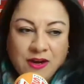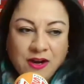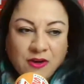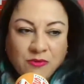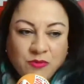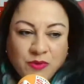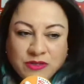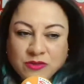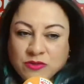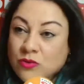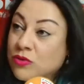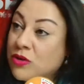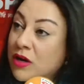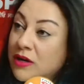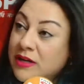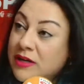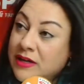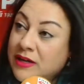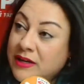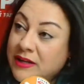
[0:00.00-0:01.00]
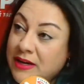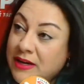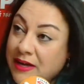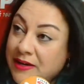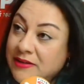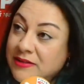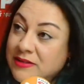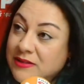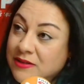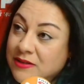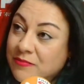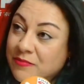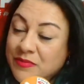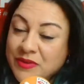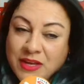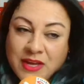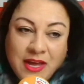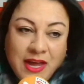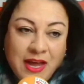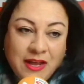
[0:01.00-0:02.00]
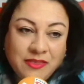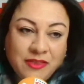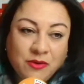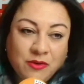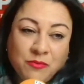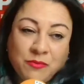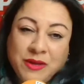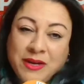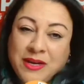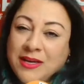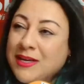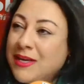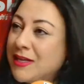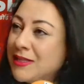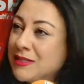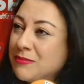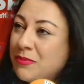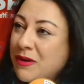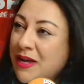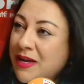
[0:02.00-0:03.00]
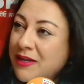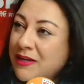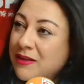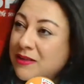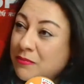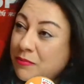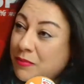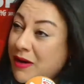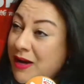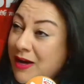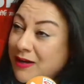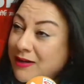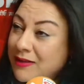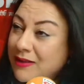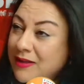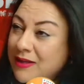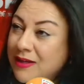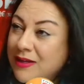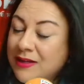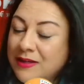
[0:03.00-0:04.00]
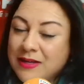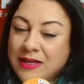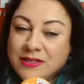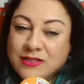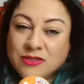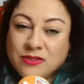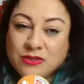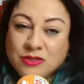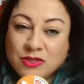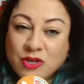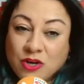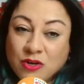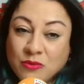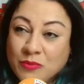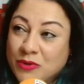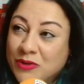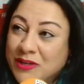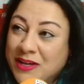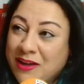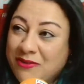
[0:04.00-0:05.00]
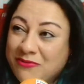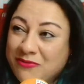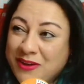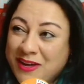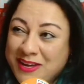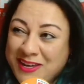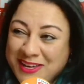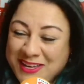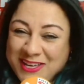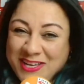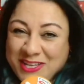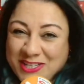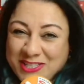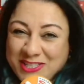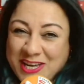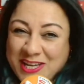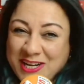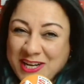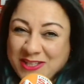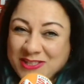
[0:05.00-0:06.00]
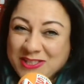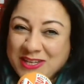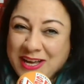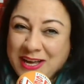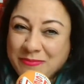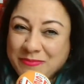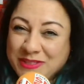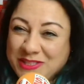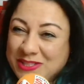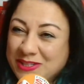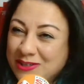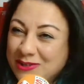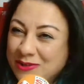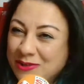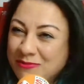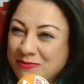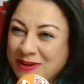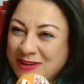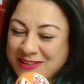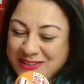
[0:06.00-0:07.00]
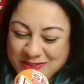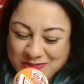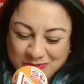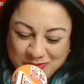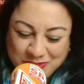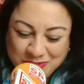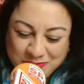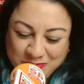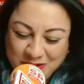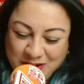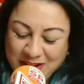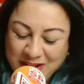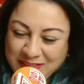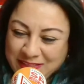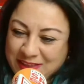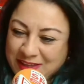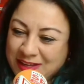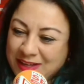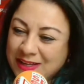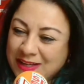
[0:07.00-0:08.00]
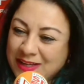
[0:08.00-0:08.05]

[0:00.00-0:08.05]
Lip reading: and I went door knocking in Addison, and there were many kids playing in the park there next to Songbird Cafe. Shout out to Ahmed Luthra, awesome guy there.